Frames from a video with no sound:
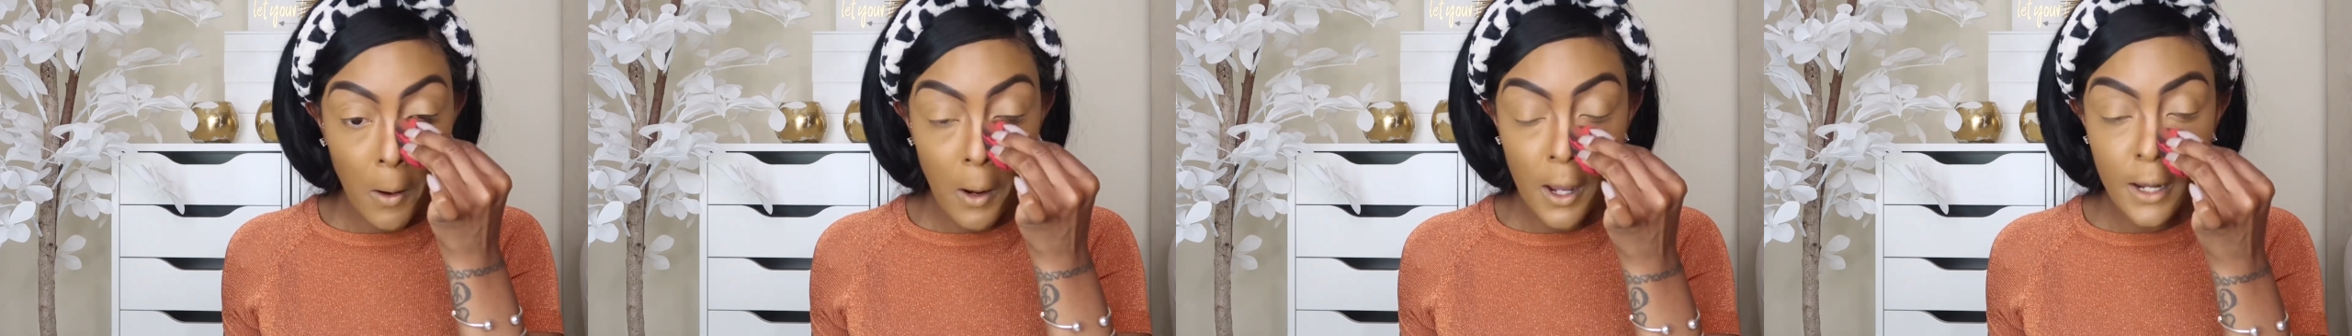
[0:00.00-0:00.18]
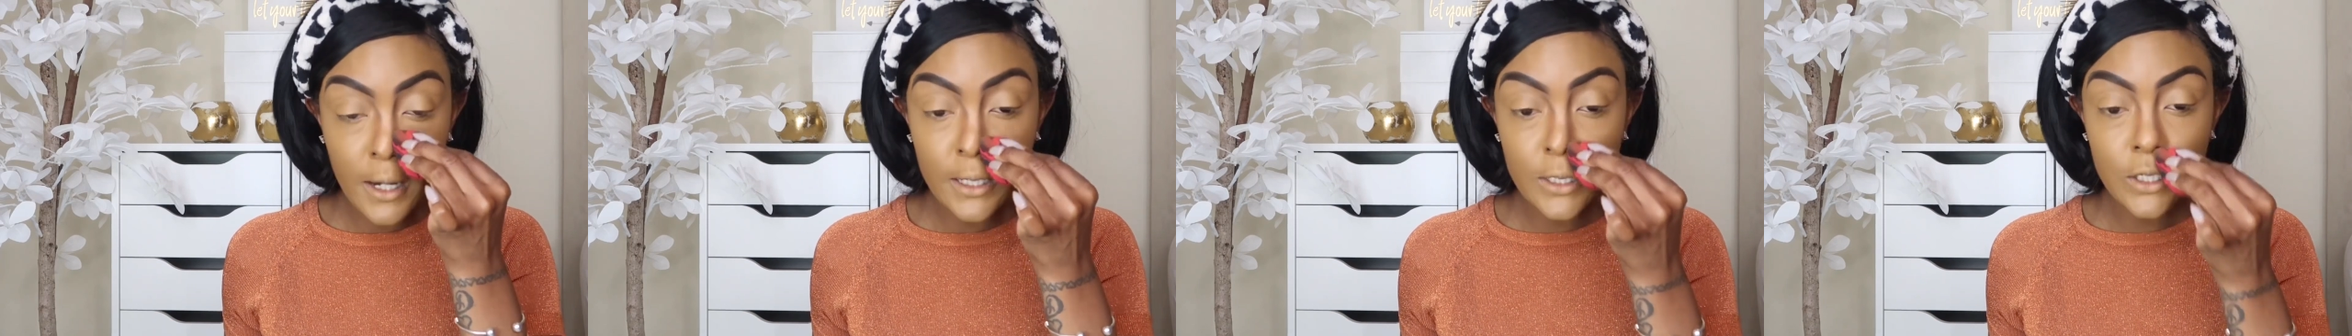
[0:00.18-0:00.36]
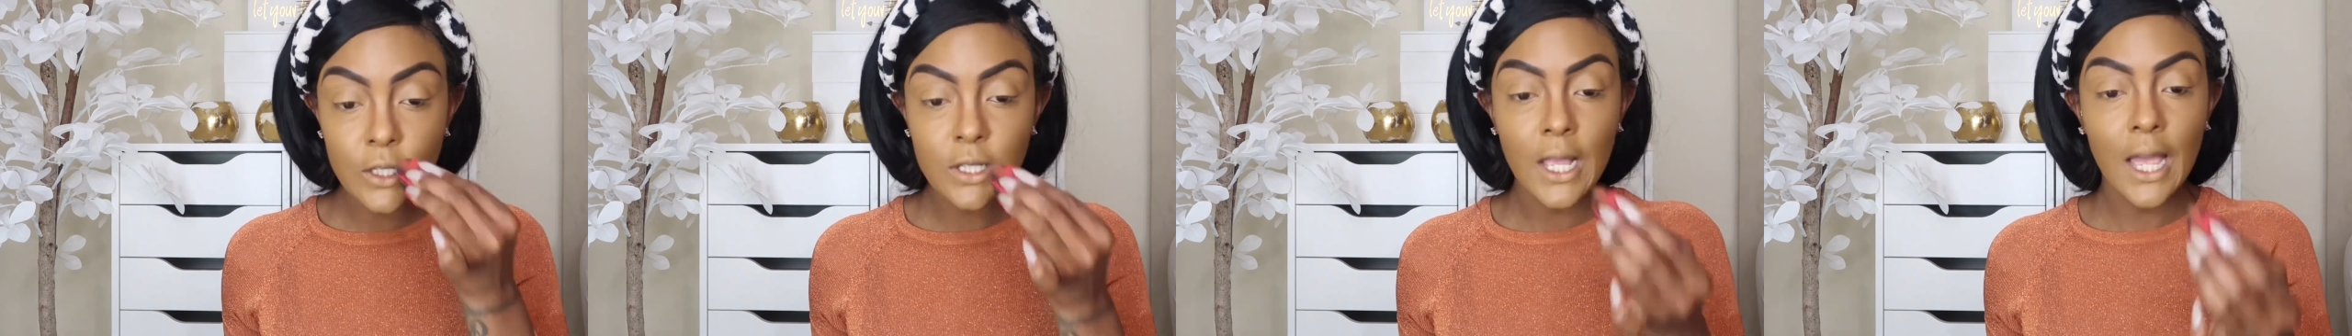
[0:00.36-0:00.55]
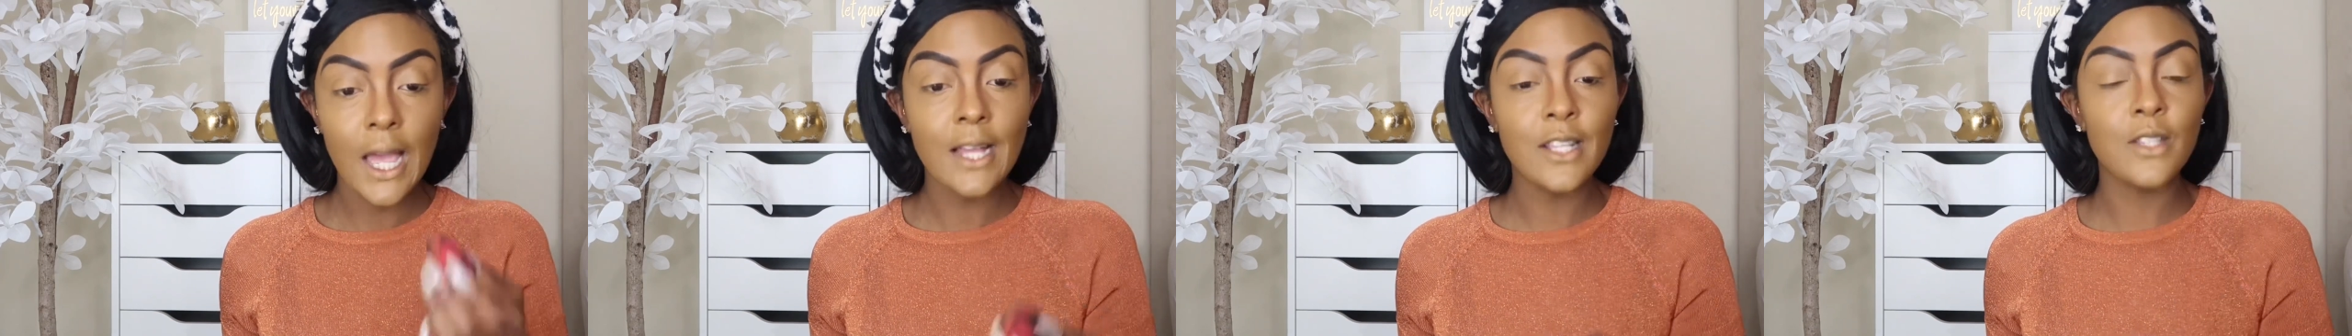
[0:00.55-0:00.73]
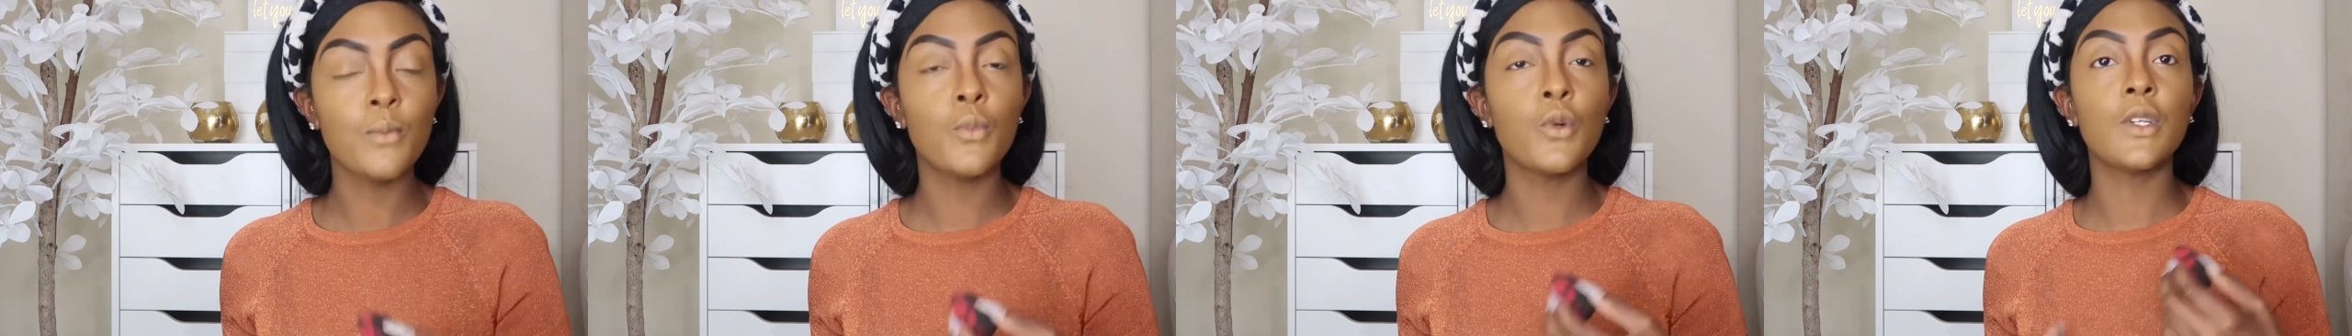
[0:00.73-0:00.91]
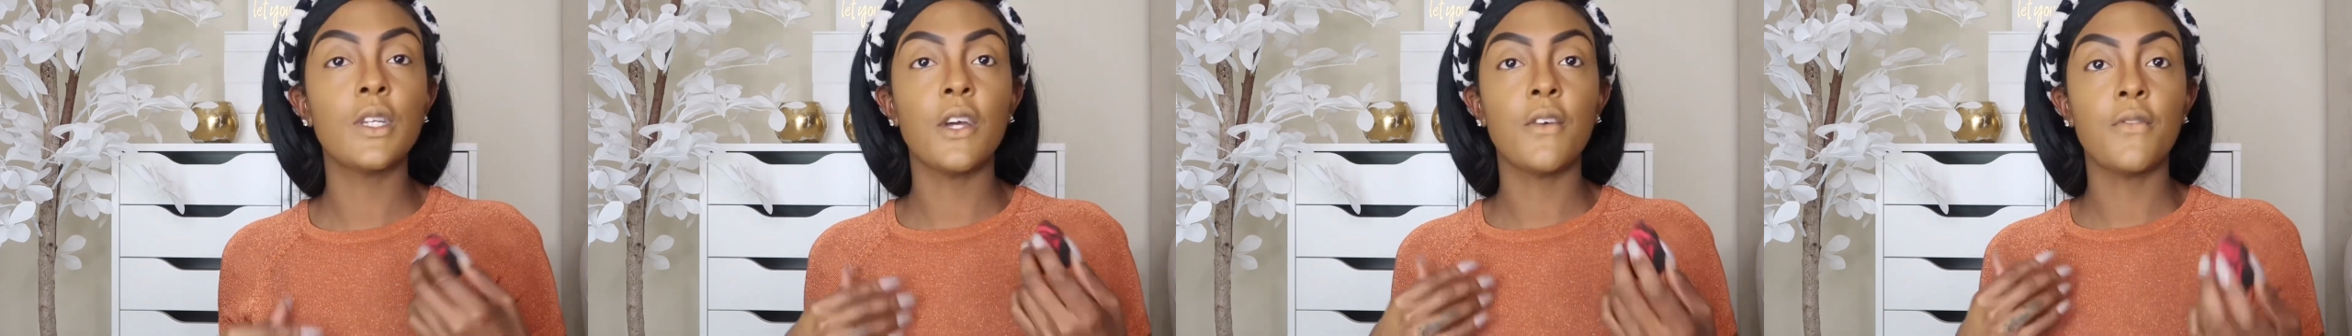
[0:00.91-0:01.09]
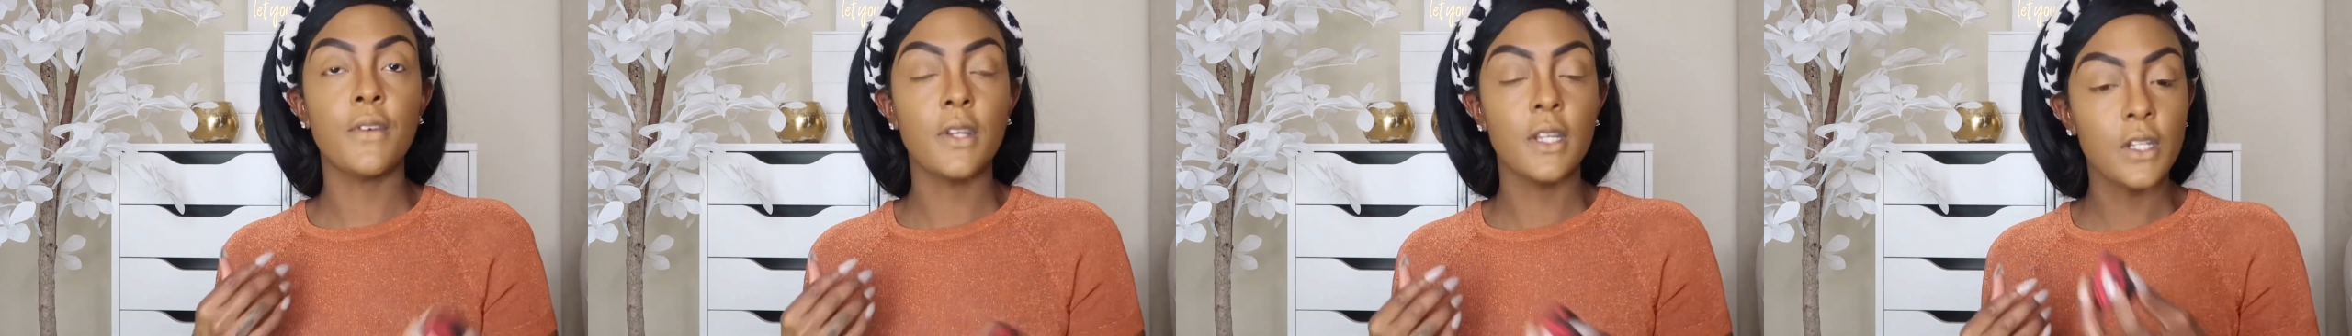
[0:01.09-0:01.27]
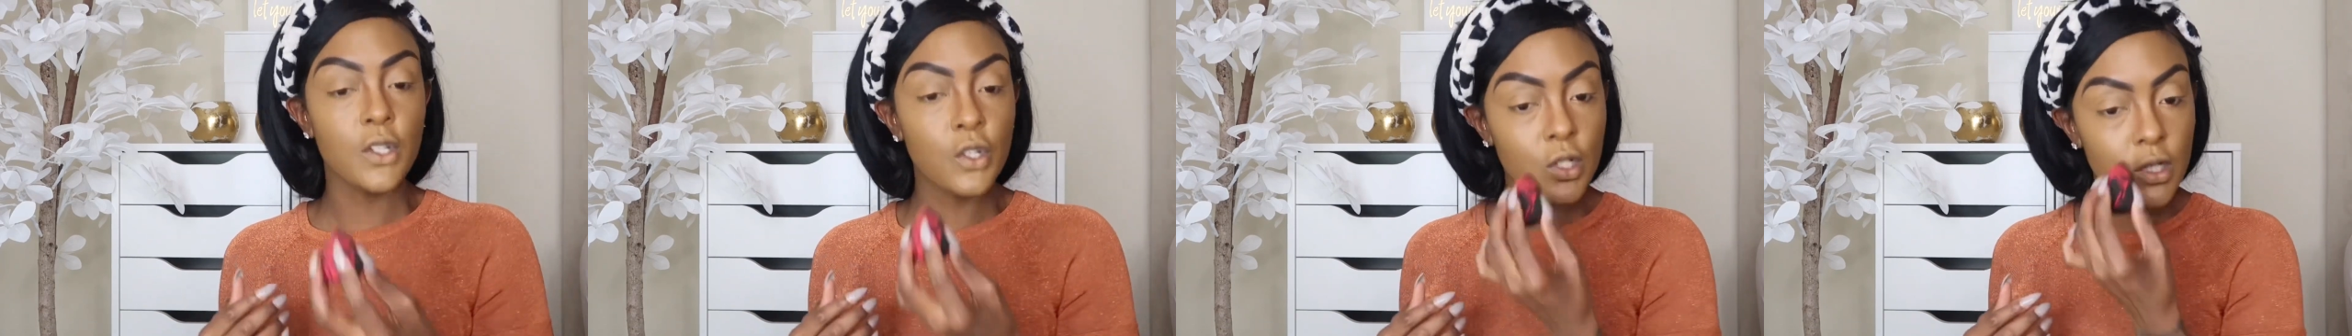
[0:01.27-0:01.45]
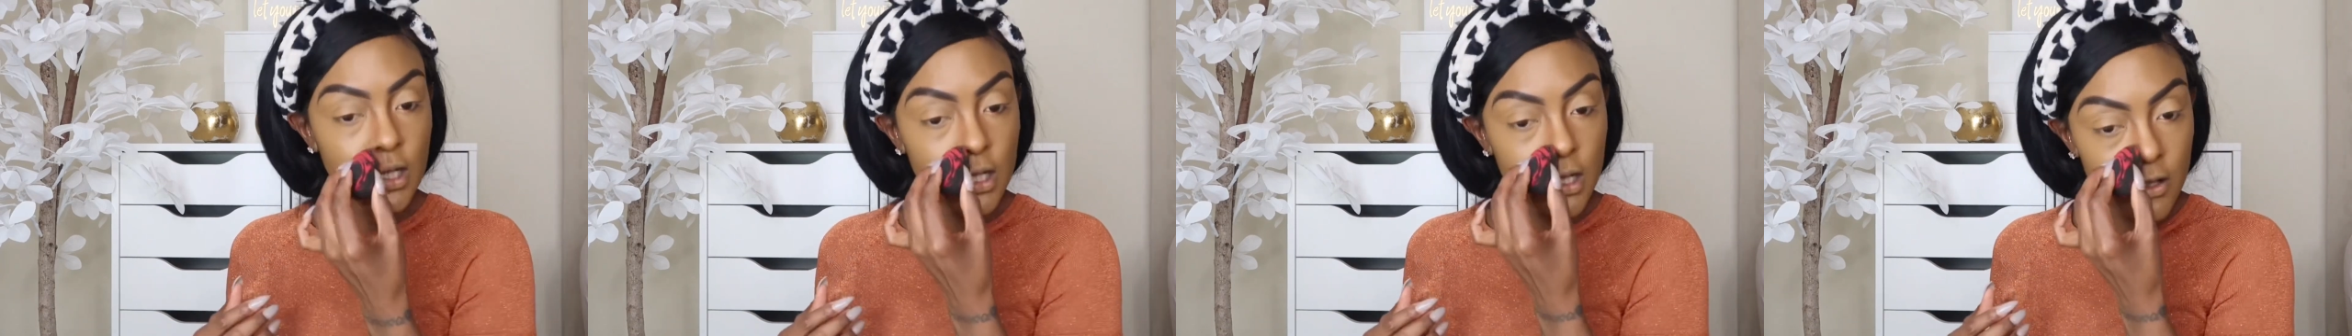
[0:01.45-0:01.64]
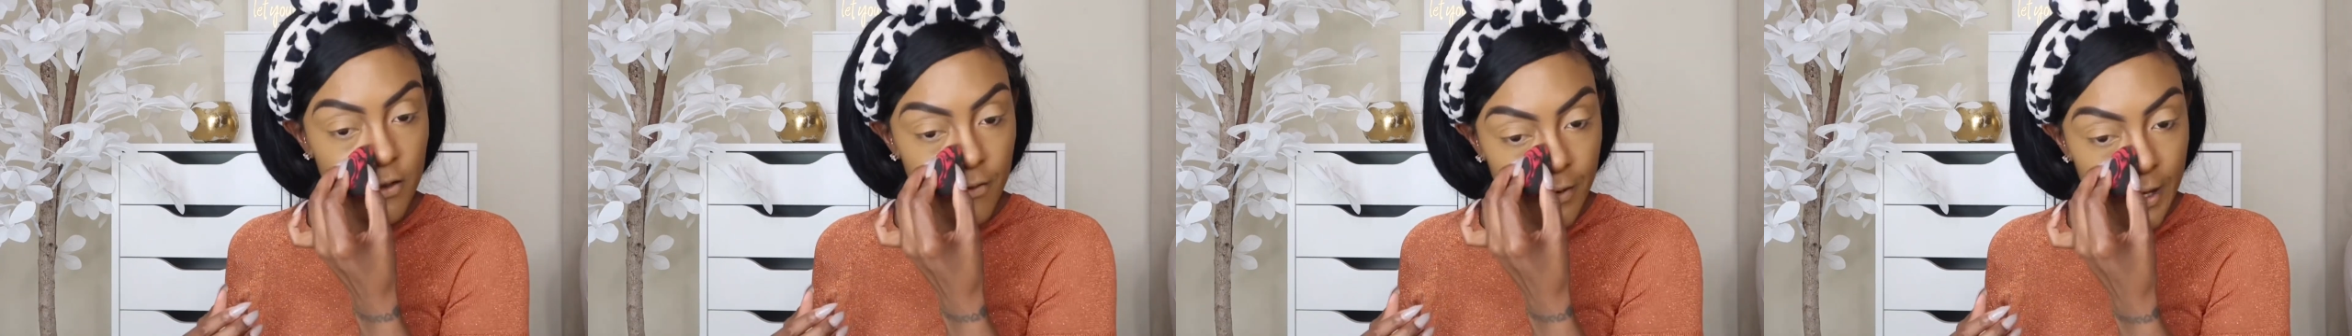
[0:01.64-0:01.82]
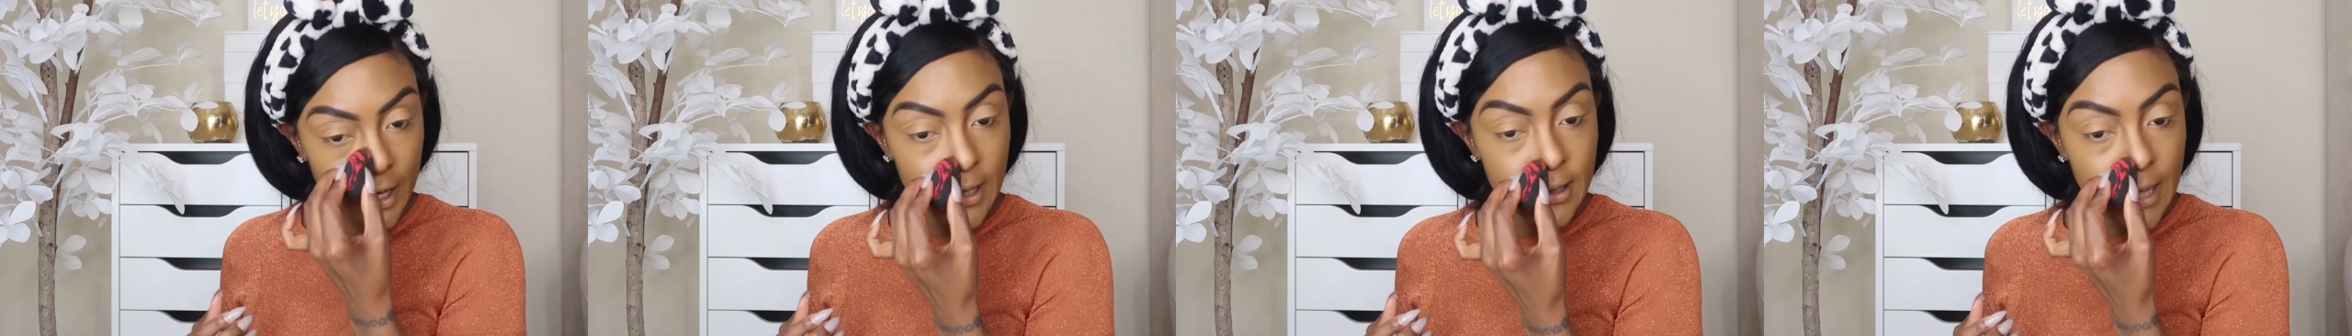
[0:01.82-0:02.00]
And it just adds more definition to the
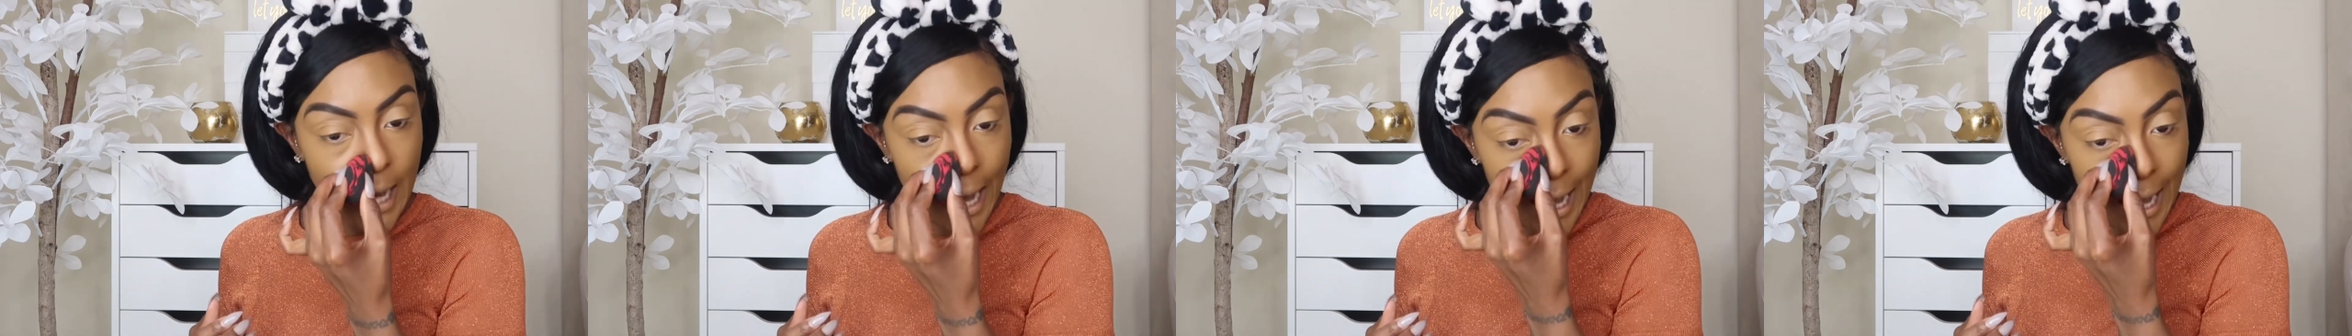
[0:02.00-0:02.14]
face.